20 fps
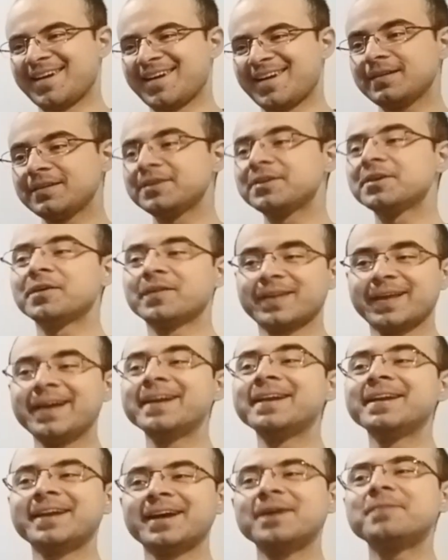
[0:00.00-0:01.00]
You'll
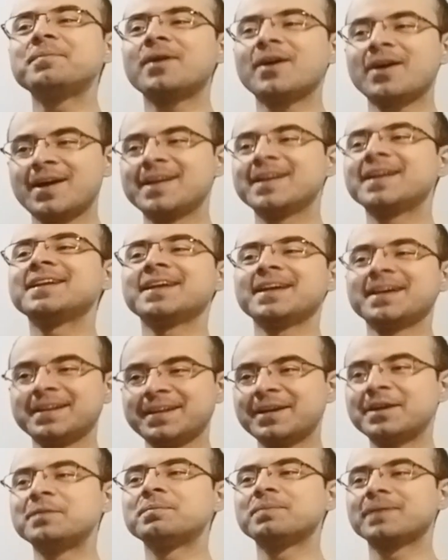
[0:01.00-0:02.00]
end up on an
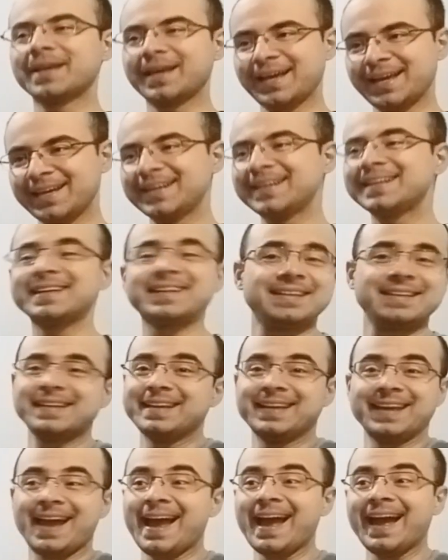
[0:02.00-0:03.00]
airplane,
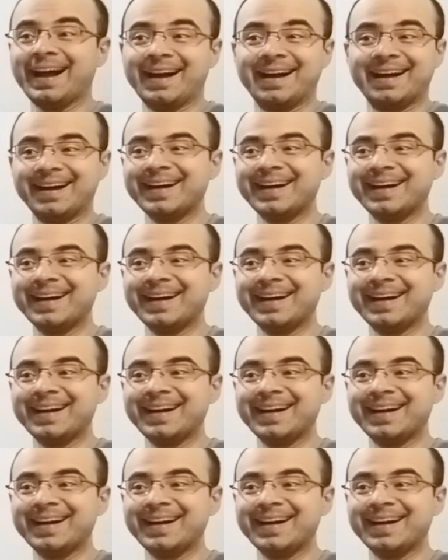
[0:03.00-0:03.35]
yeah!